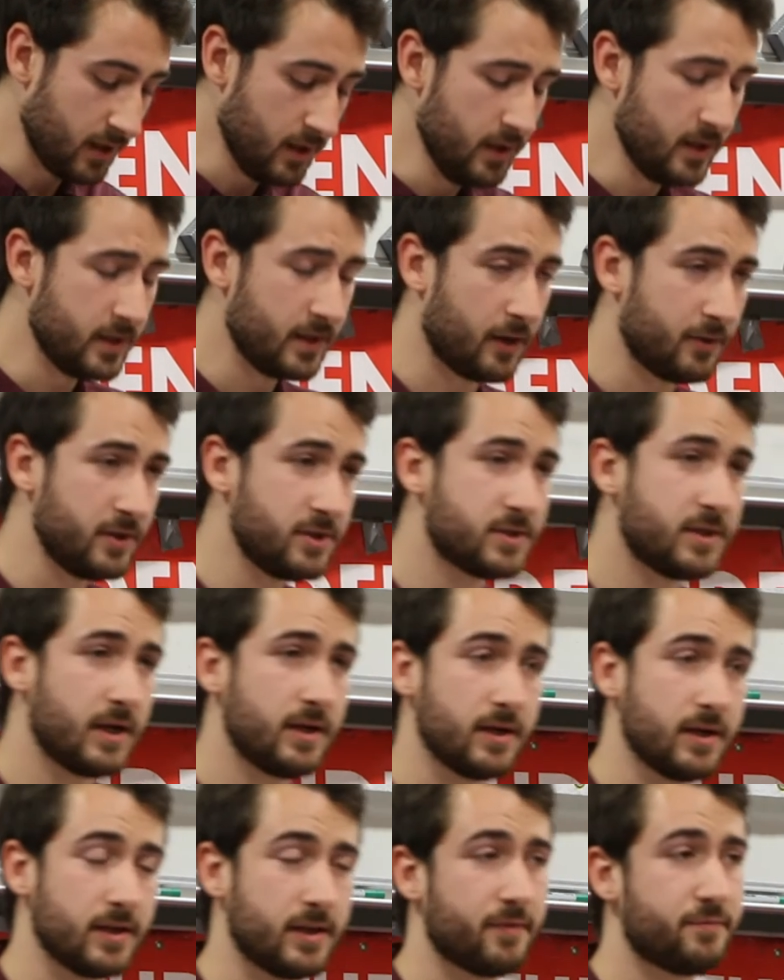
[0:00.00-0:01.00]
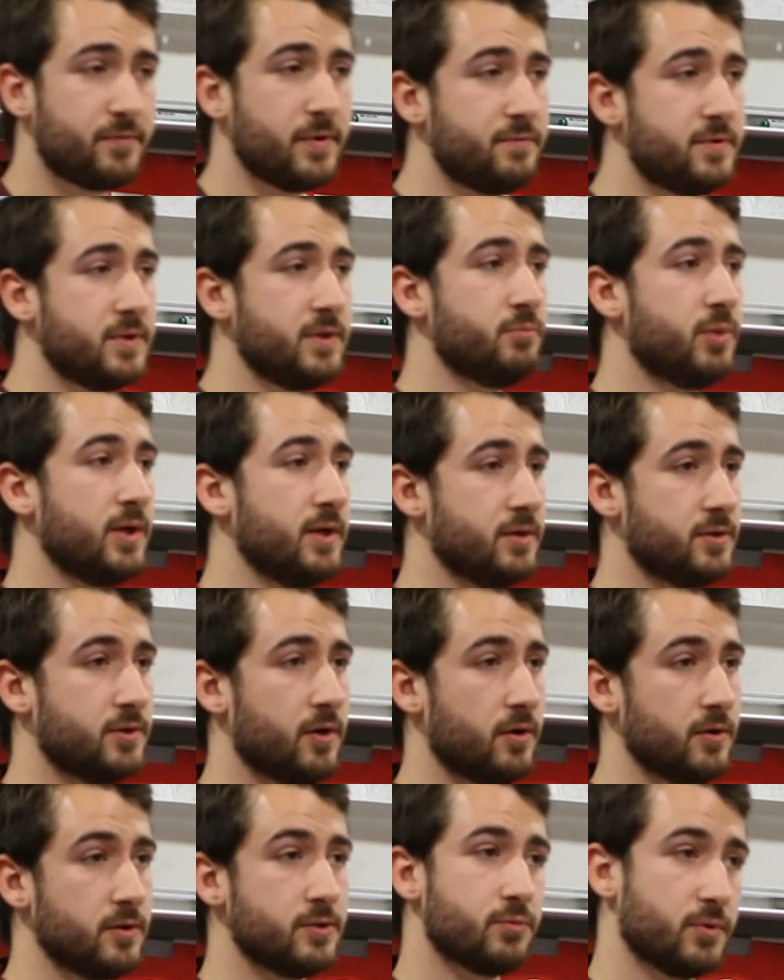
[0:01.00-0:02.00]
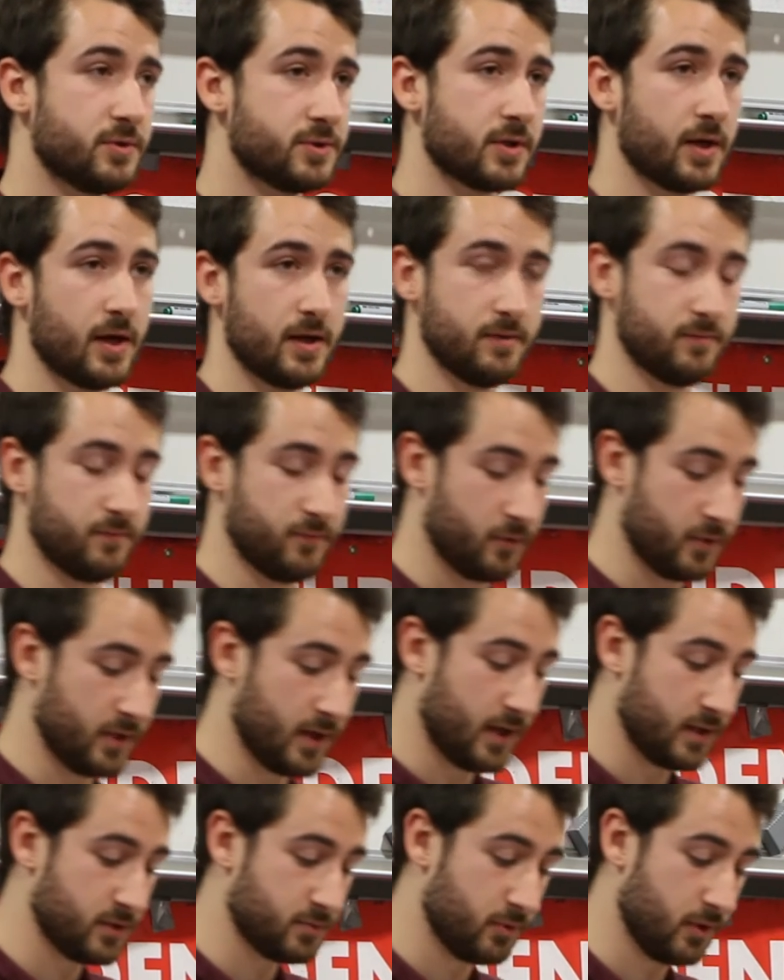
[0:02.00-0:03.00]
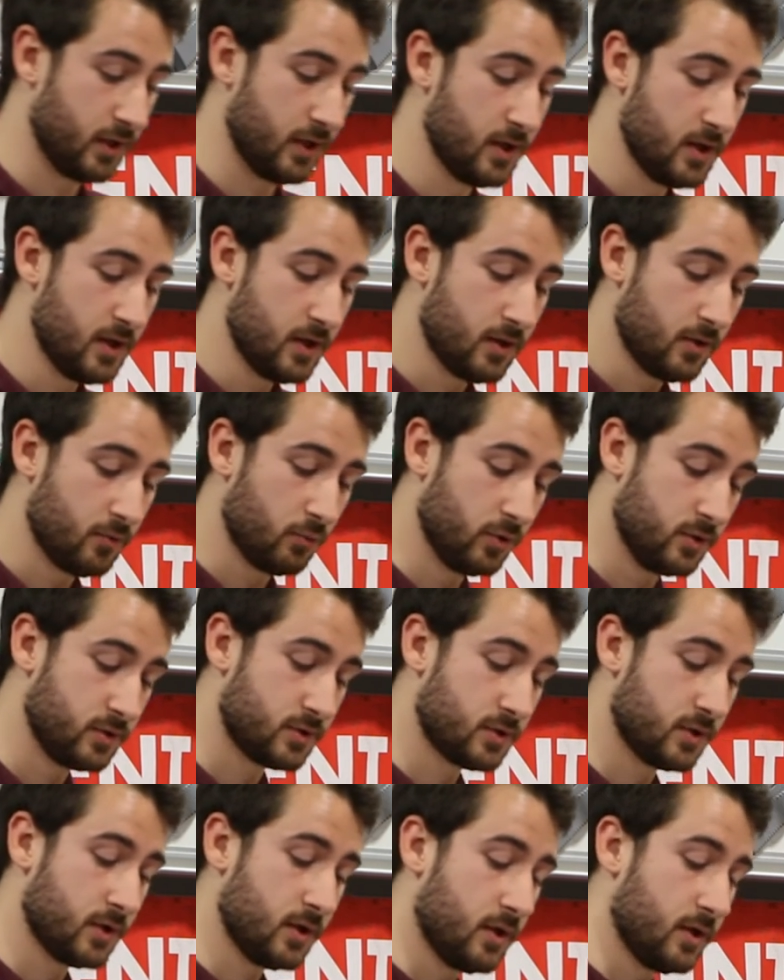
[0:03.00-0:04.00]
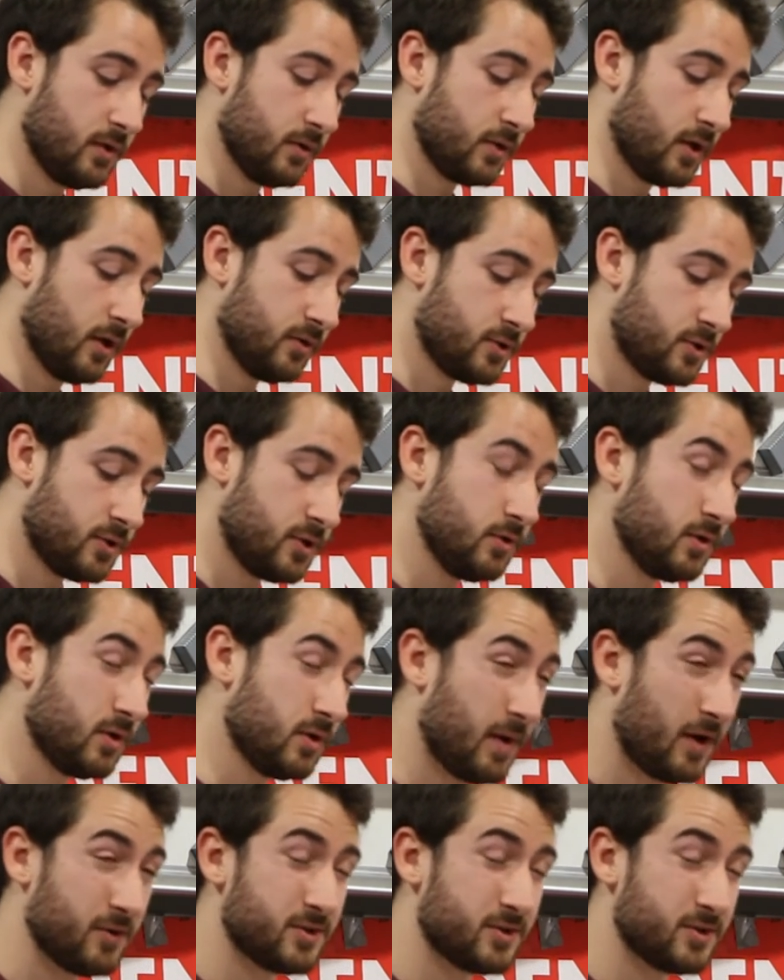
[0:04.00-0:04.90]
Now, incidentally, that $15 billion, once again in 48's money, was constituted about